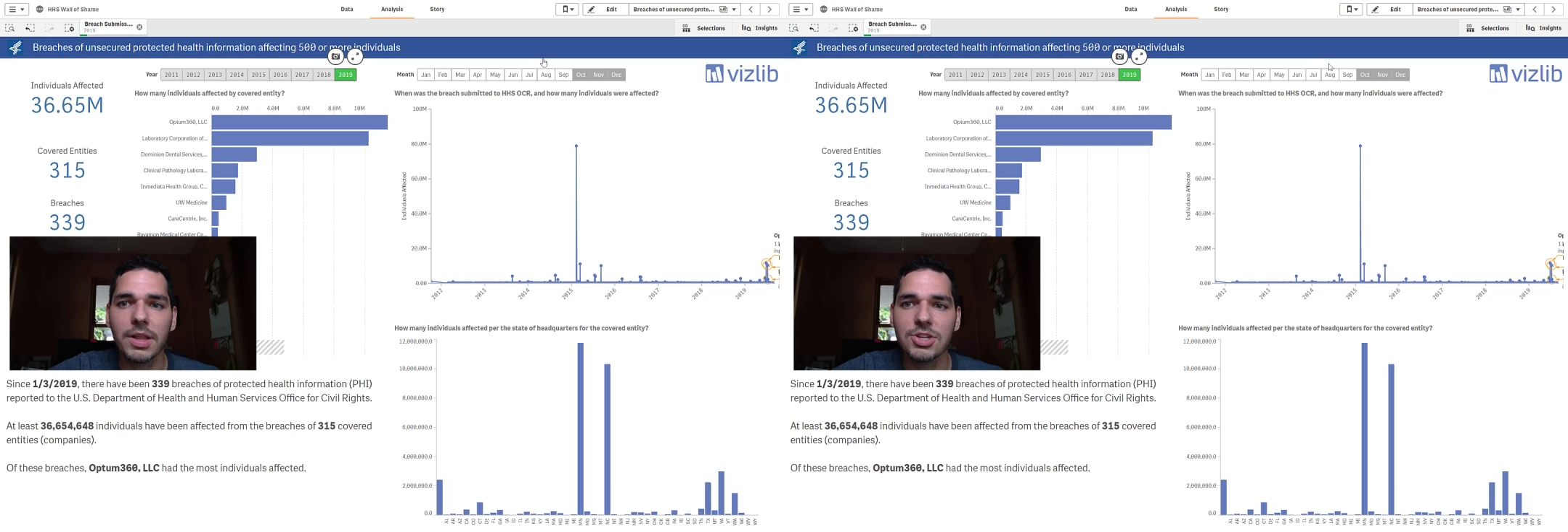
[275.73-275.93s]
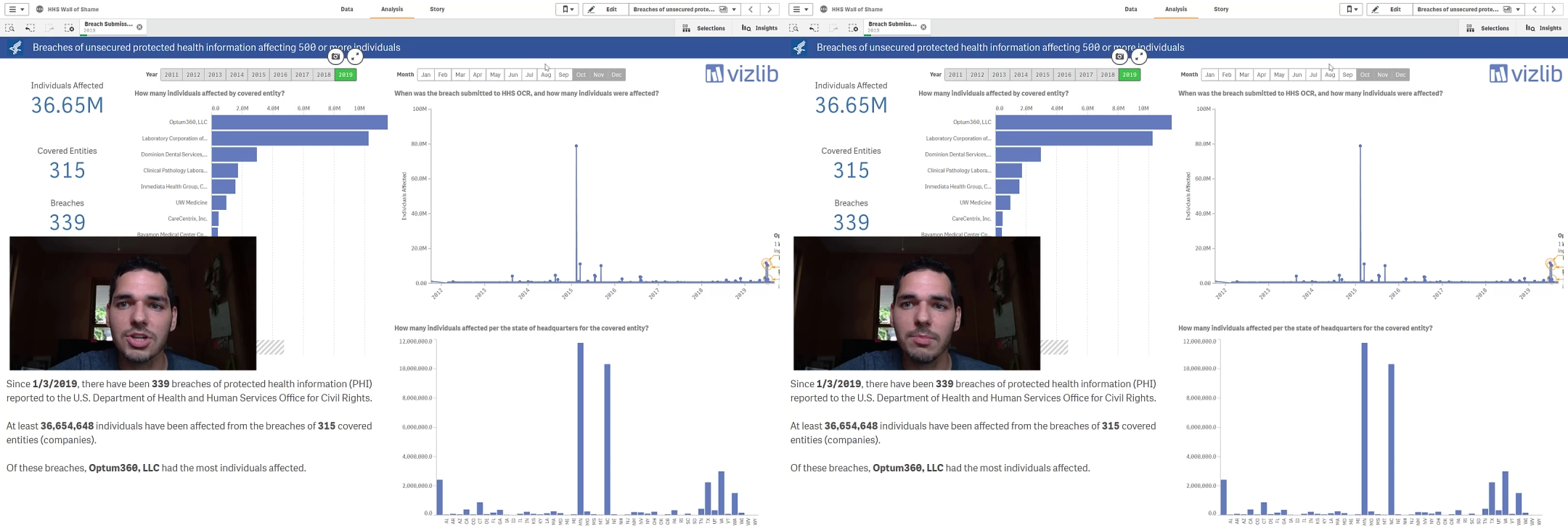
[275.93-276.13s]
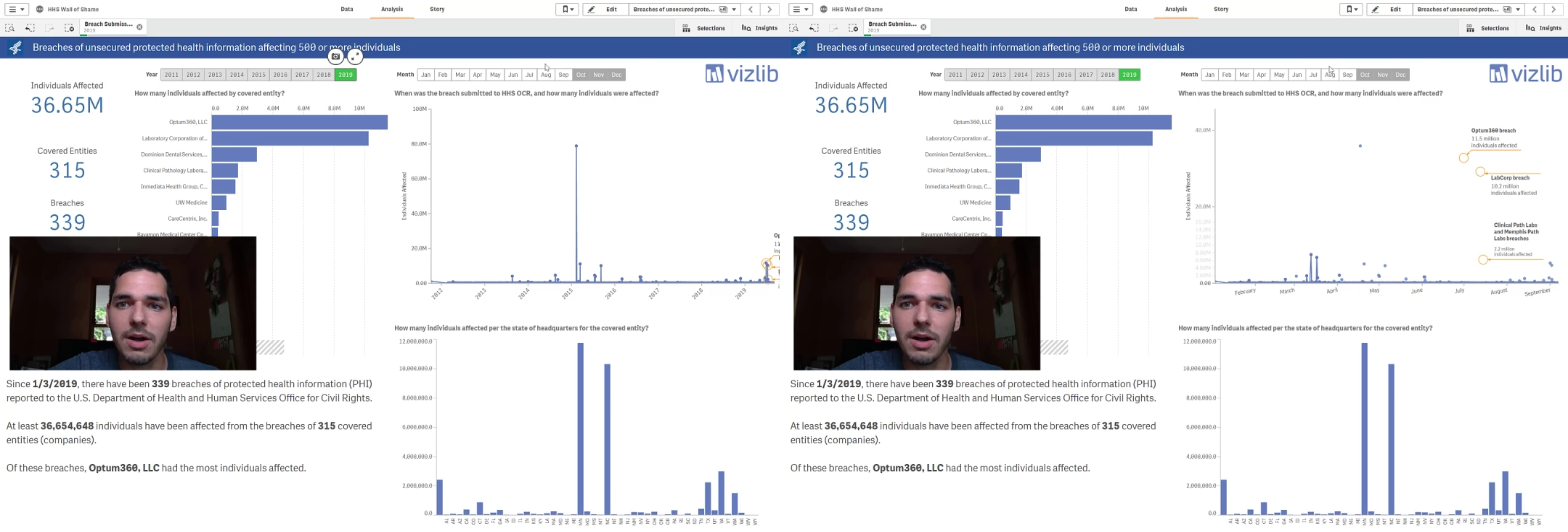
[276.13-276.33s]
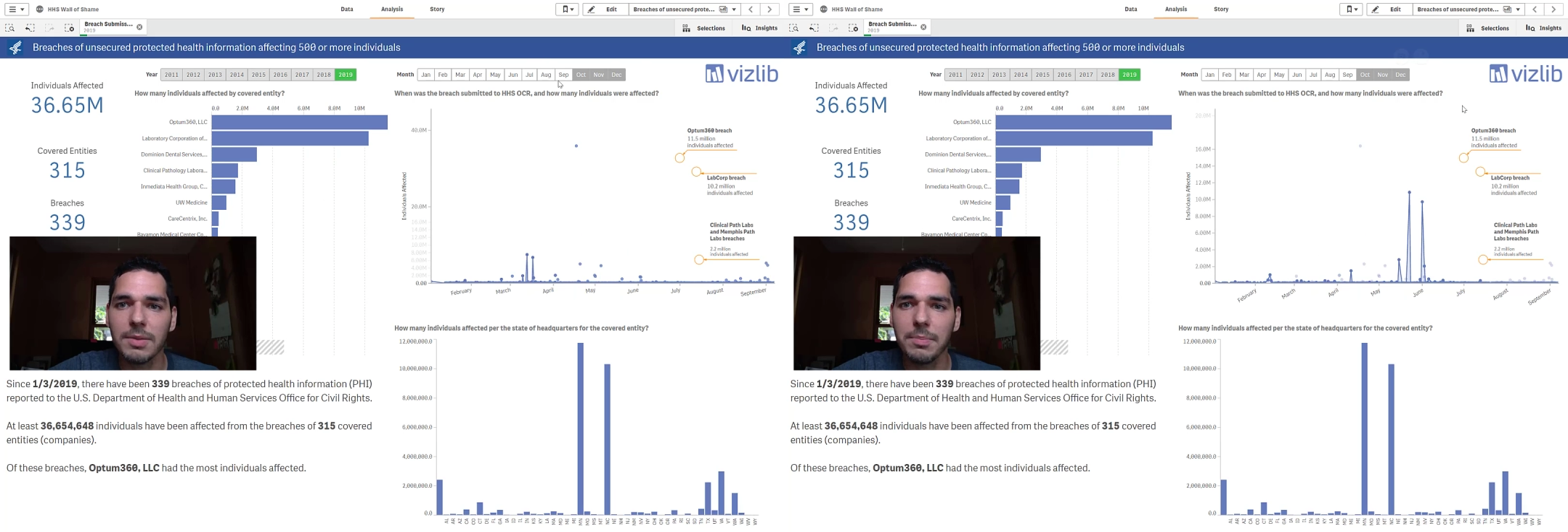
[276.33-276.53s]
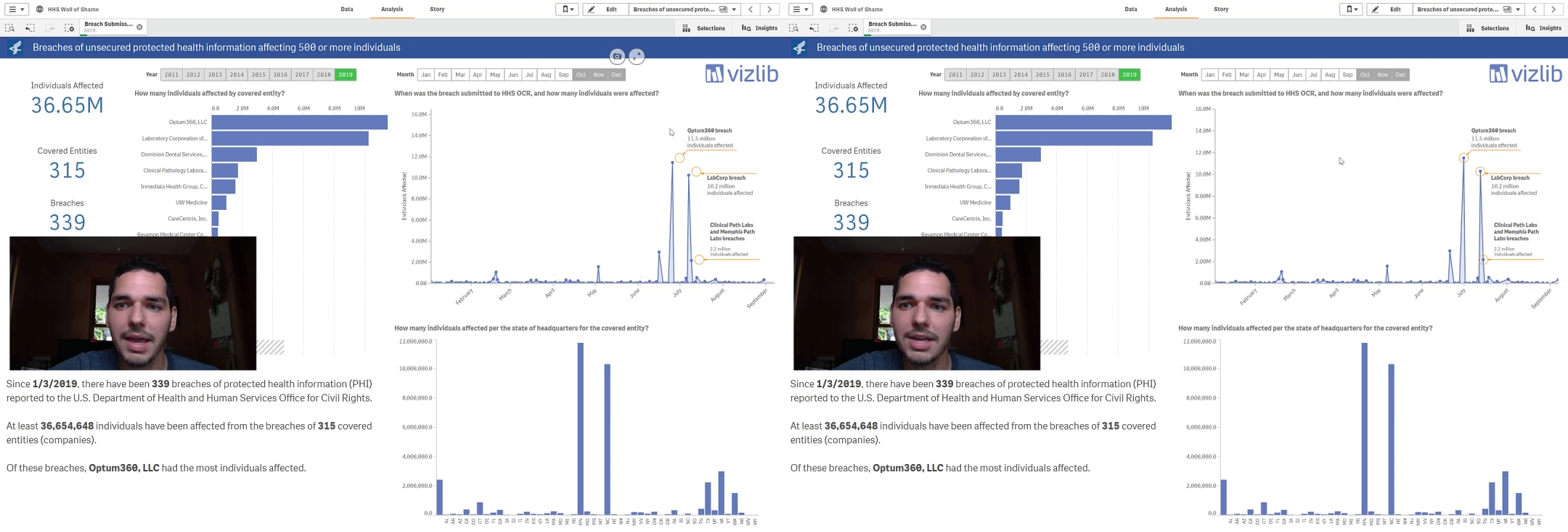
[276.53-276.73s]
jump off the
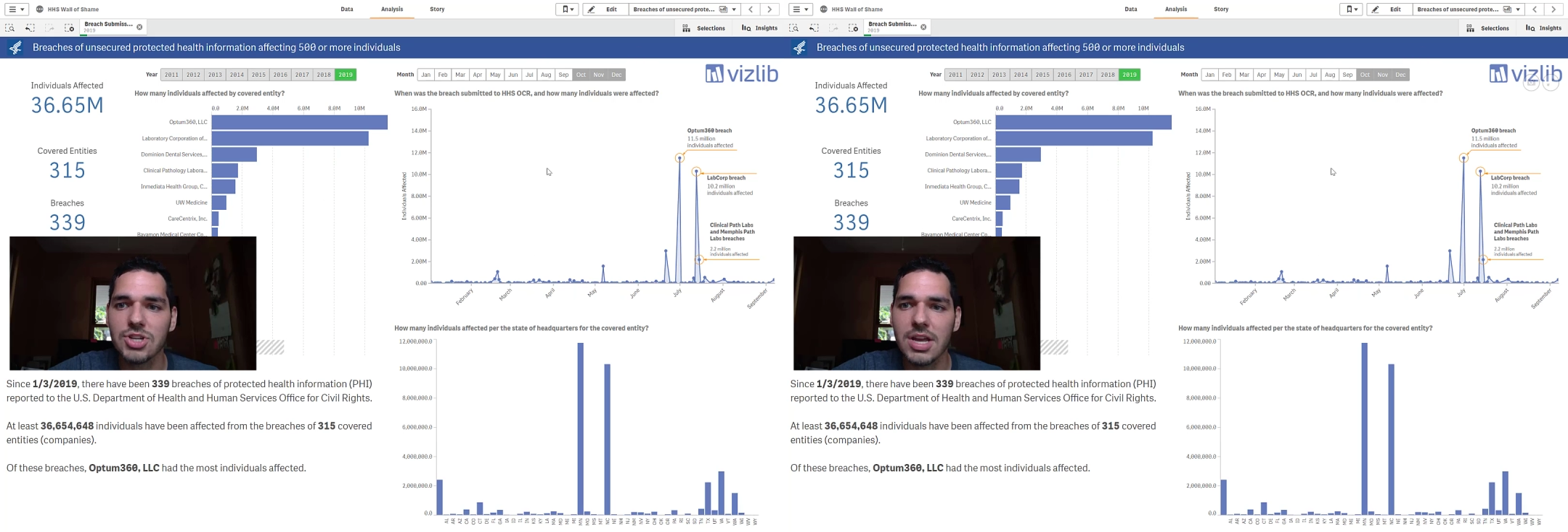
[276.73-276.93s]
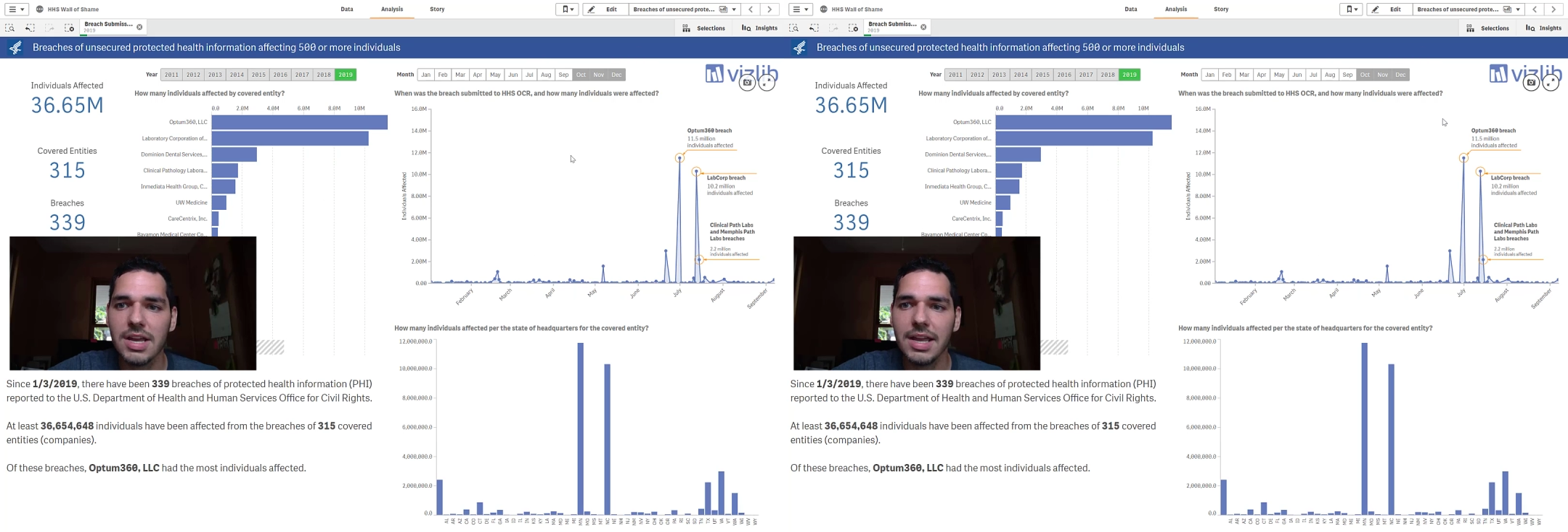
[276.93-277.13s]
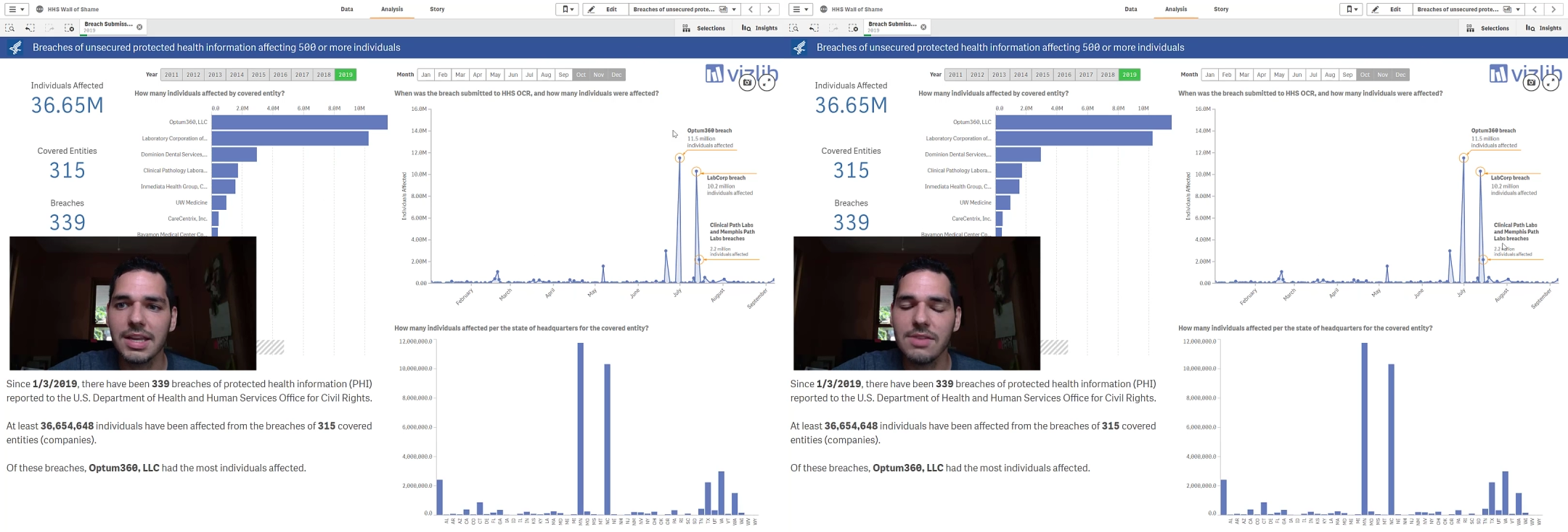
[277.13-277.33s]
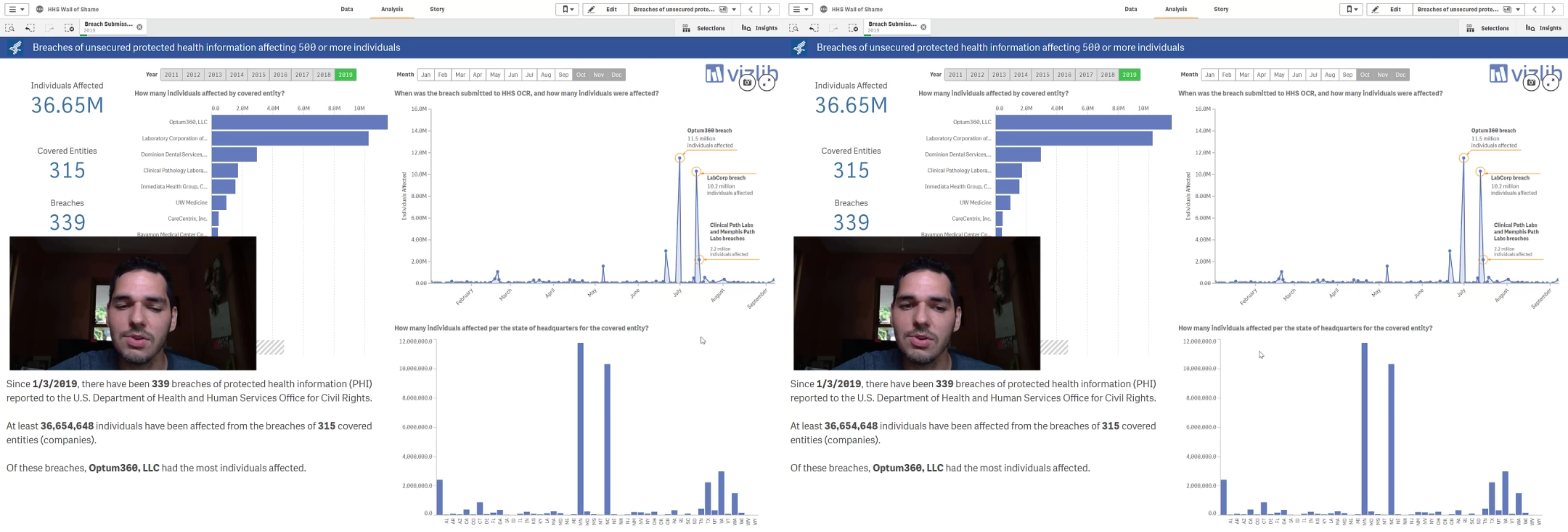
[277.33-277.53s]
page and give you